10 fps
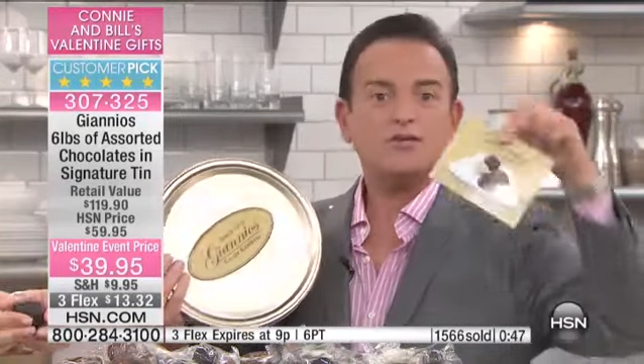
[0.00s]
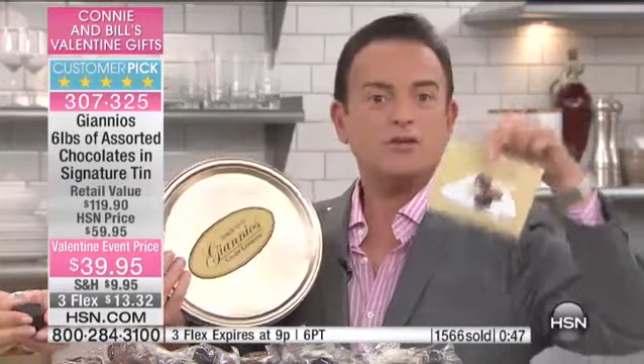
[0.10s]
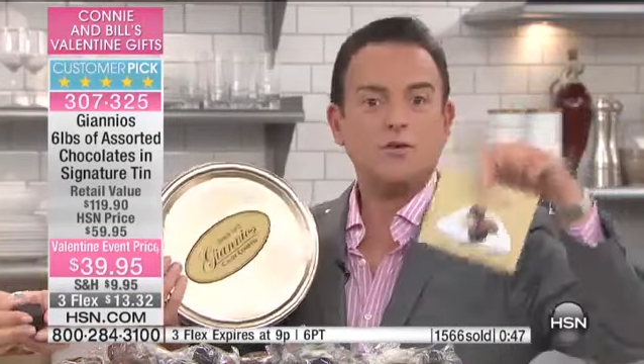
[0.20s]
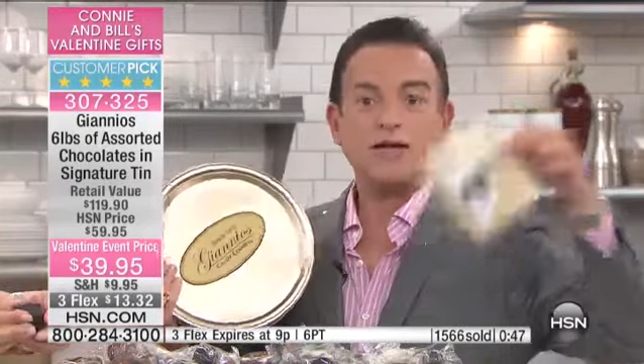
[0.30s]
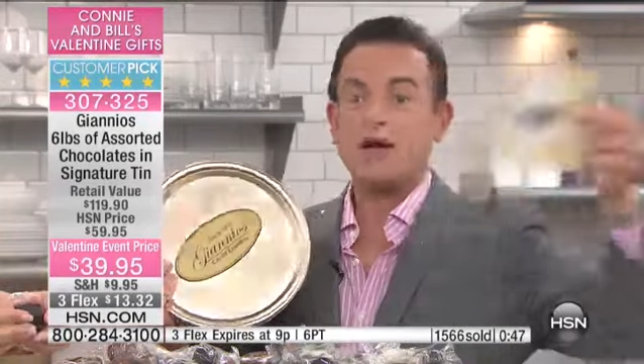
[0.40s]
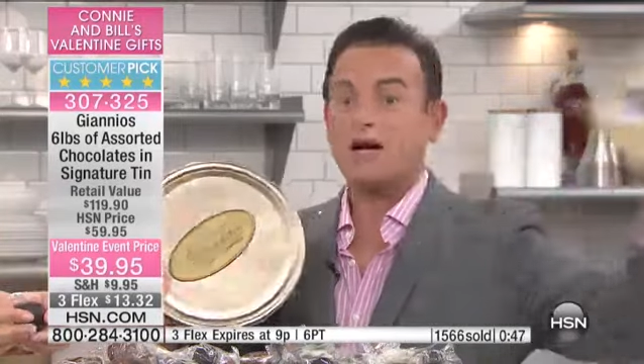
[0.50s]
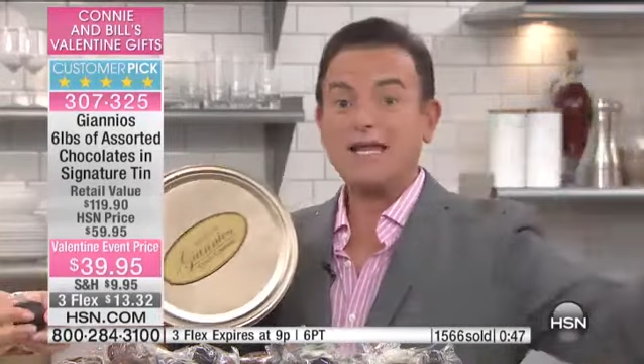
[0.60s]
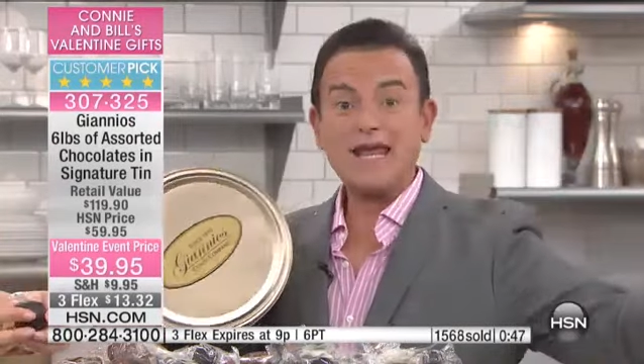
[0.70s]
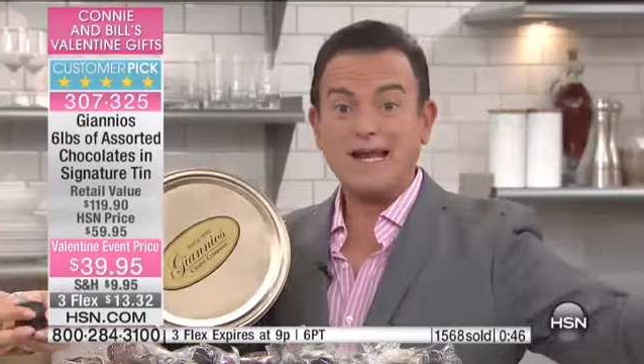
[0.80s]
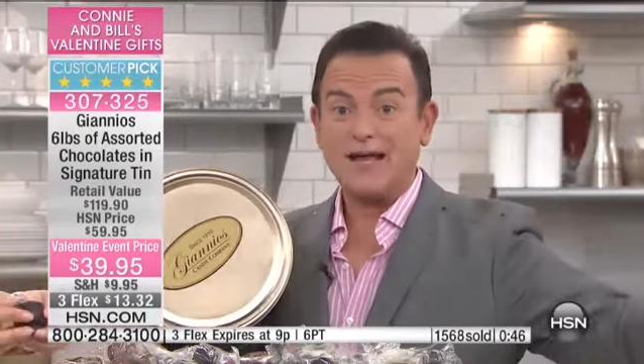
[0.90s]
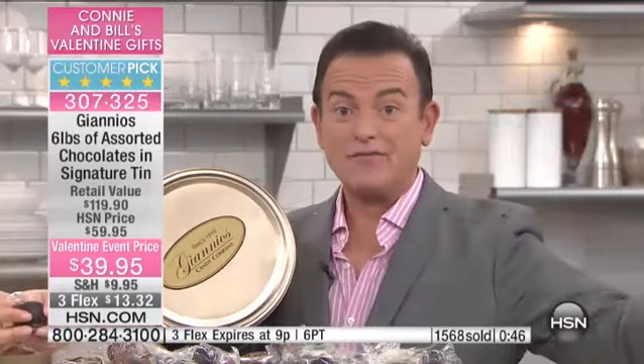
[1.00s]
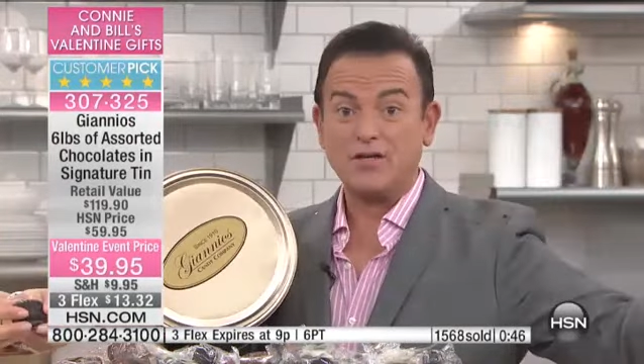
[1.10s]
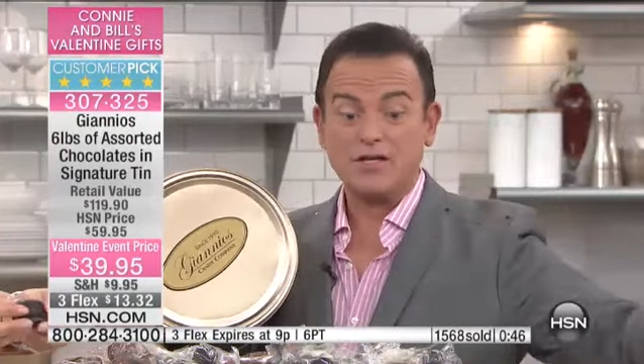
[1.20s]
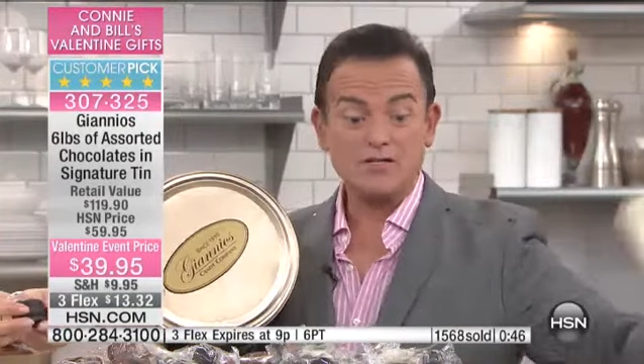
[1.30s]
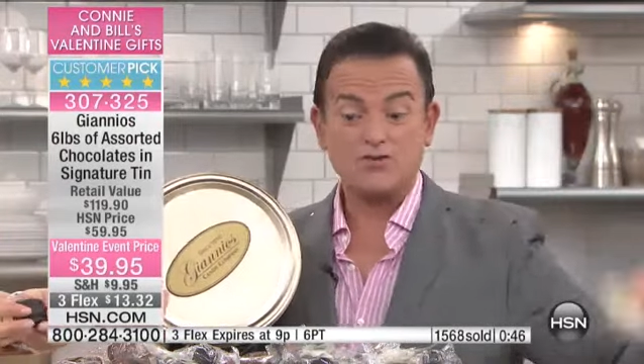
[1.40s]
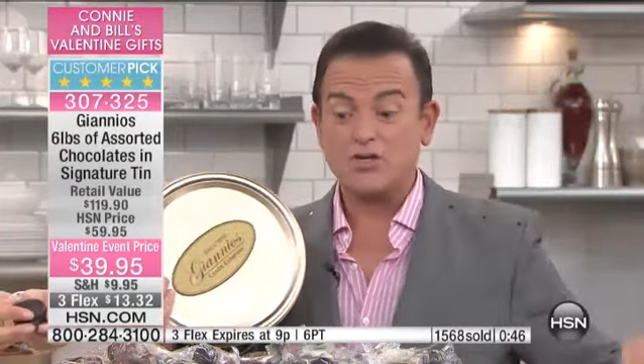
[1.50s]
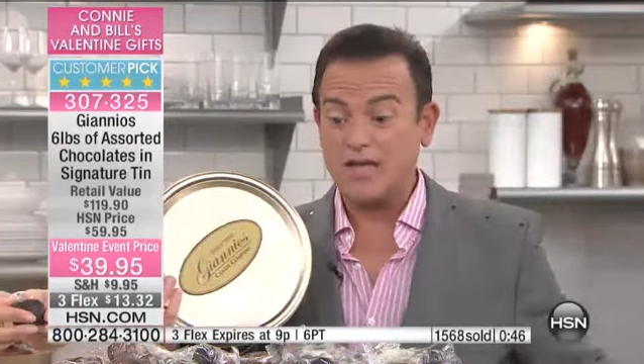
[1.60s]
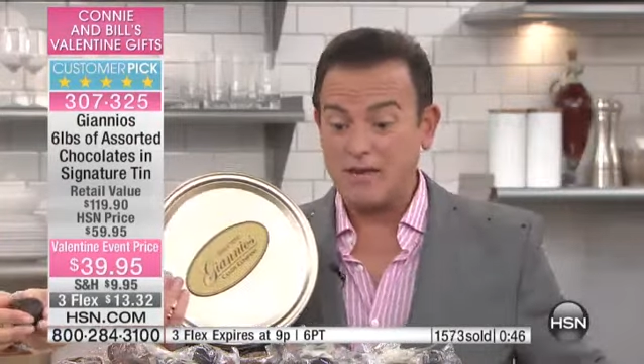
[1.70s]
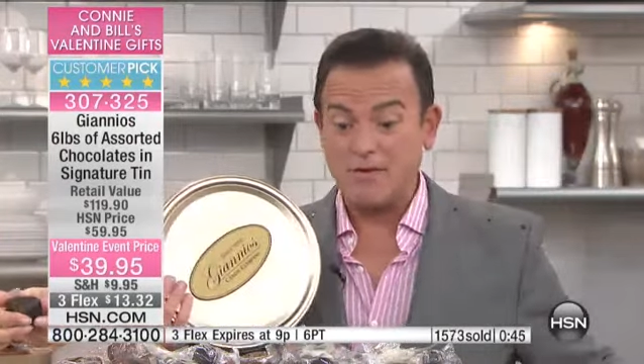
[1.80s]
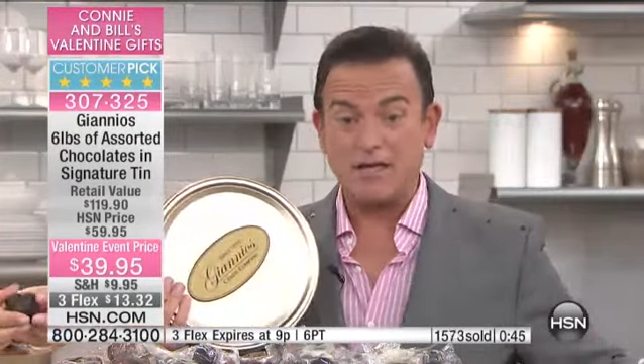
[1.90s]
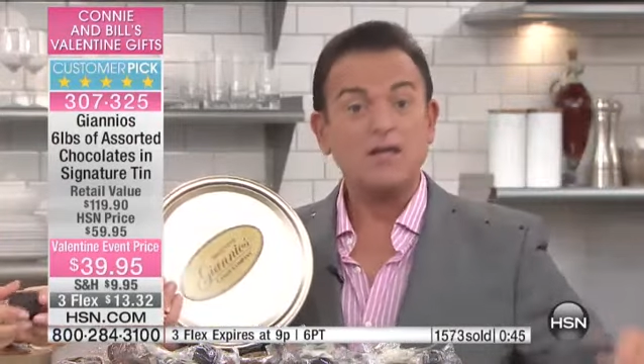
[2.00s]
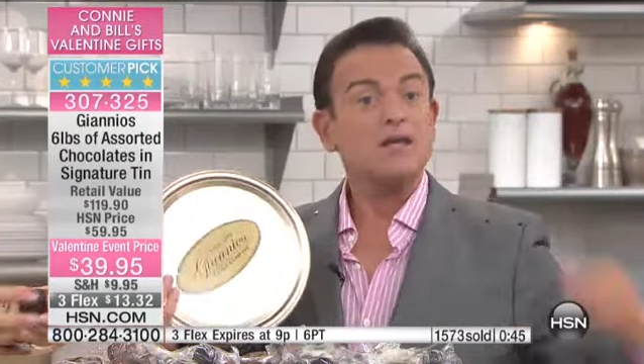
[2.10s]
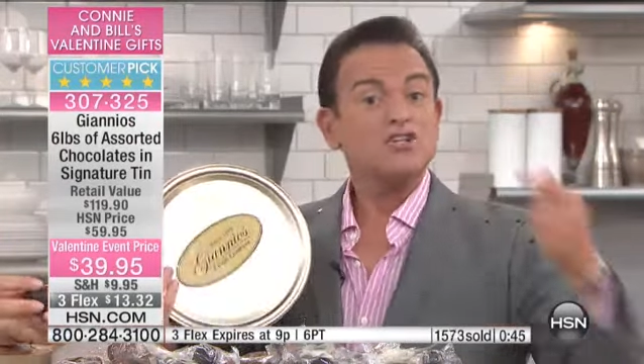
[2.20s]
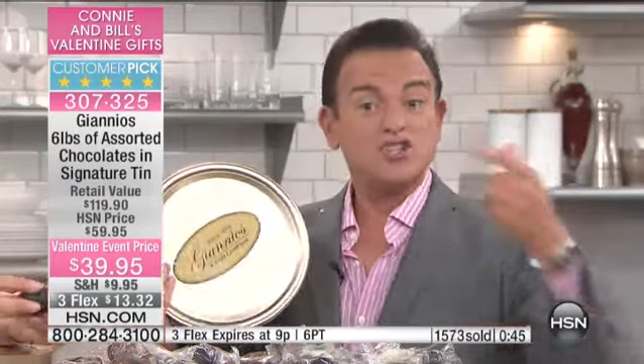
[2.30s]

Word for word: You know what? Connie can't have nuts, so she came in.